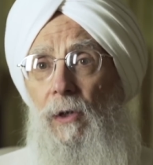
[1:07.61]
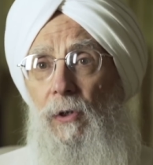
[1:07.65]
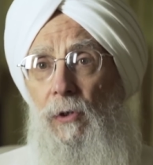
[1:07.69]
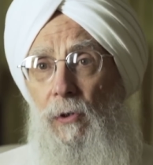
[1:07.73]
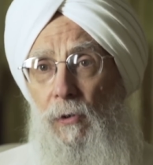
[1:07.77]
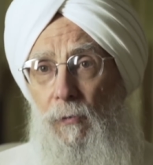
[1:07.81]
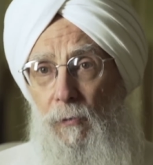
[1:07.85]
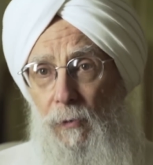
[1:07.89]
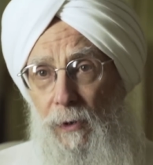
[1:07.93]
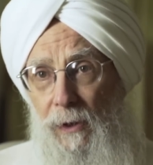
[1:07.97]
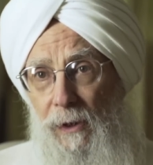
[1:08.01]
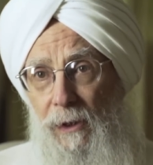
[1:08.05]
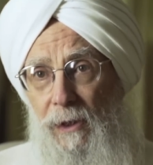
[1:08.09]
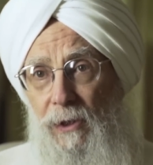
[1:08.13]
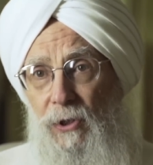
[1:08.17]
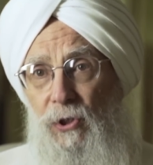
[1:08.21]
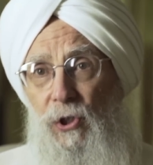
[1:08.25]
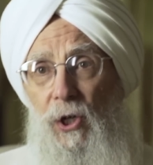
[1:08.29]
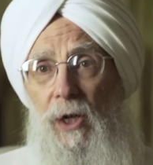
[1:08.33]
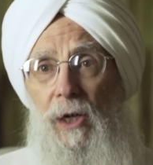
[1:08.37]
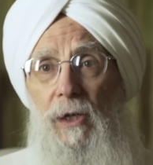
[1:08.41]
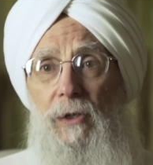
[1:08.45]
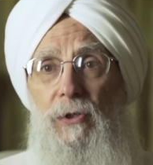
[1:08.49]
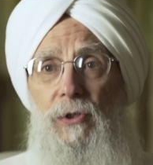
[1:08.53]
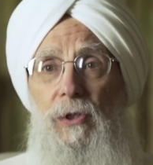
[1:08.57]
You're really
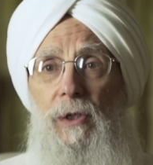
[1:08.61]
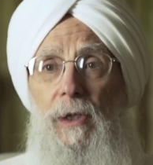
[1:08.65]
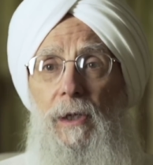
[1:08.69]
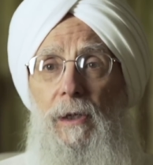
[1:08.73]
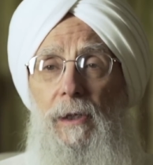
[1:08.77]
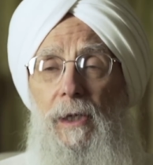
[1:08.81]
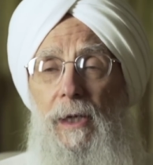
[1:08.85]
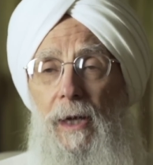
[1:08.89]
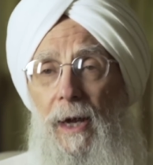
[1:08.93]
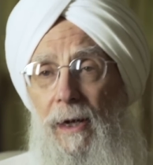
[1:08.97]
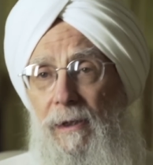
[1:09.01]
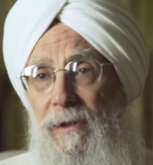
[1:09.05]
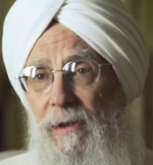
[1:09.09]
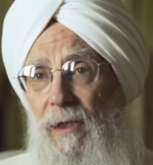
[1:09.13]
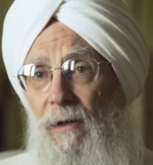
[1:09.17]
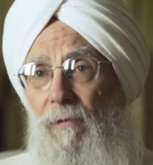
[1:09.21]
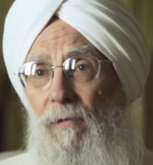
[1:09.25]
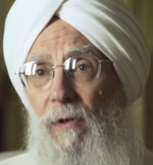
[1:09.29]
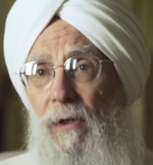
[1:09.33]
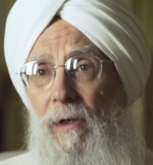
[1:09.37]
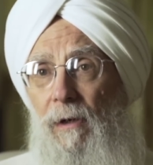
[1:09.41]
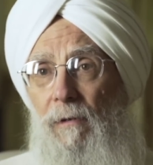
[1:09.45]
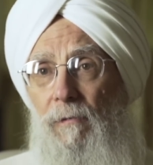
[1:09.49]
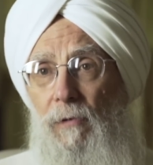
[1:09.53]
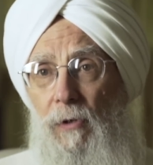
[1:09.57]
changing the
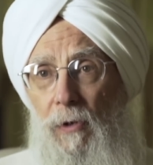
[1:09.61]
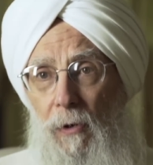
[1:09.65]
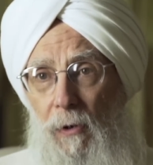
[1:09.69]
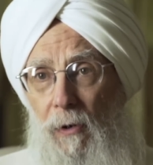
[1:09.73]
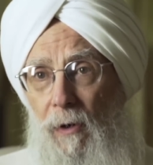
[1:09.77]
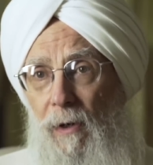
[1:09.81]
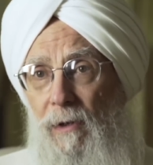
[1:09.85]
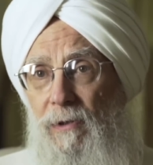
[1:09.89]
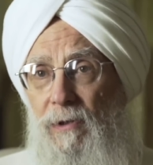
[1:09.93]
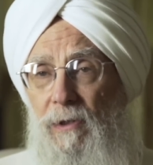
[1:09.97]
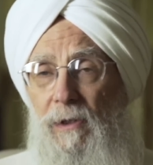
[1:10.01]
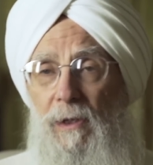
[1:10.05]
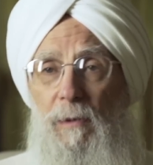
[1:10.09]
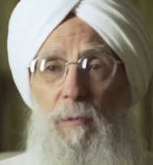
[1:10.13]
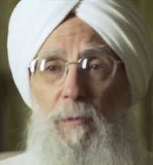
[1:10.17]
activity of neurons in